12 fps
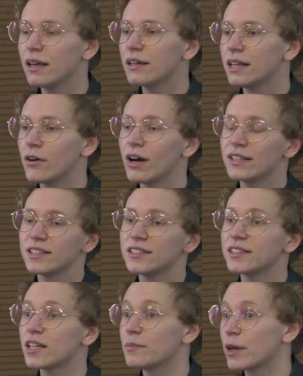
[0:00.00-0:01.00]
Now, as I
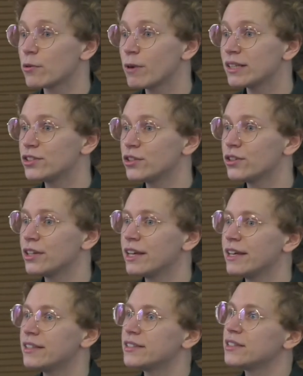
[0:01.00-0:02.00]
said, my question
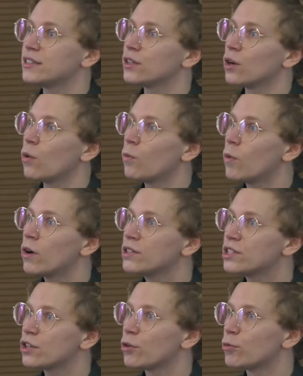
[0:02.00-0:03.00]
is
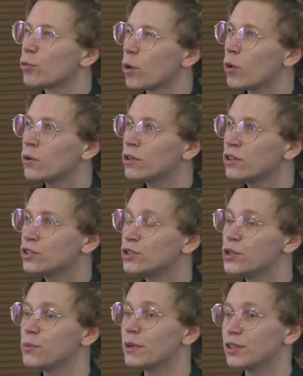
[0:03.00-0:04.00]
what role
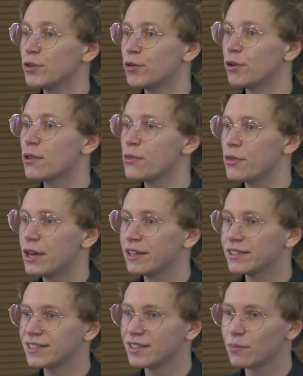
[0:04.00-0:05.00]
do material
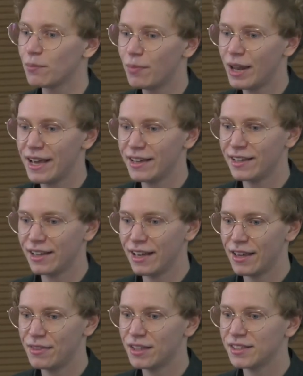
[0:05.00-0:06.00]
things play
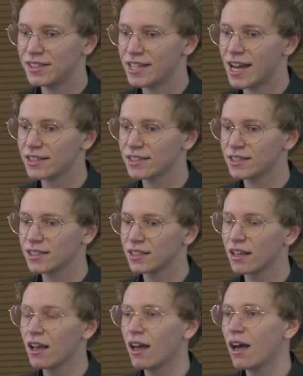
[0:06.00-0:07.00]
in these
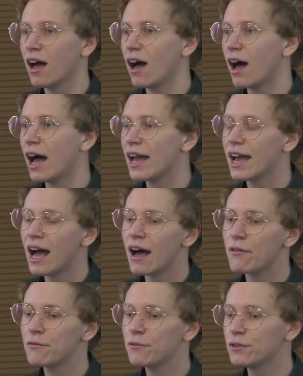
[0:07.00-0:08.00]
texts? I
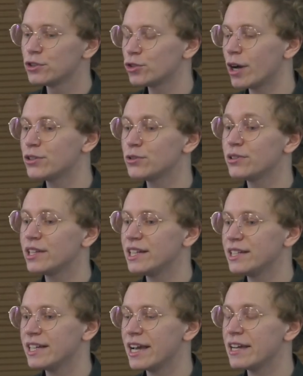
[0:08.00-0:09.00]
have tried to
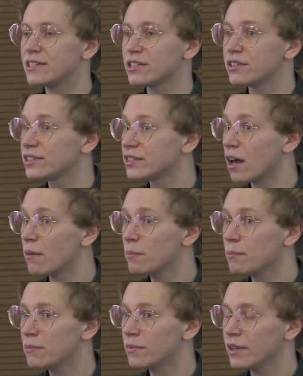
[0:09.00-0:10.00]
delineate
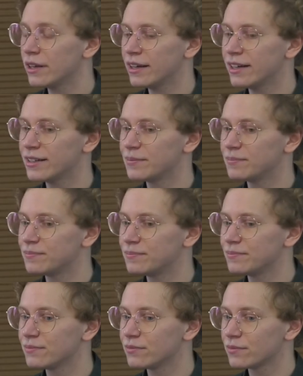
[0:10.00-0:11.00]
some
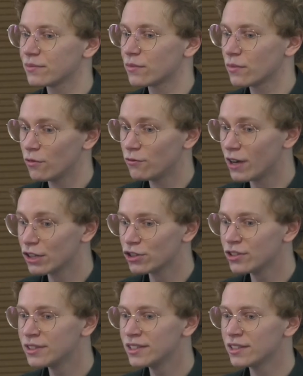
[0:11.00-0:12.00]
um,
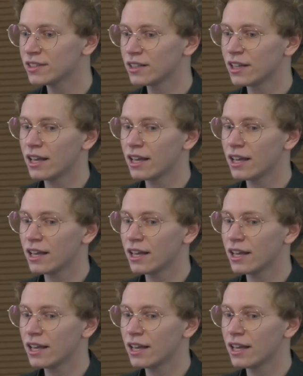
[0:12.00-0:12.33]
functions,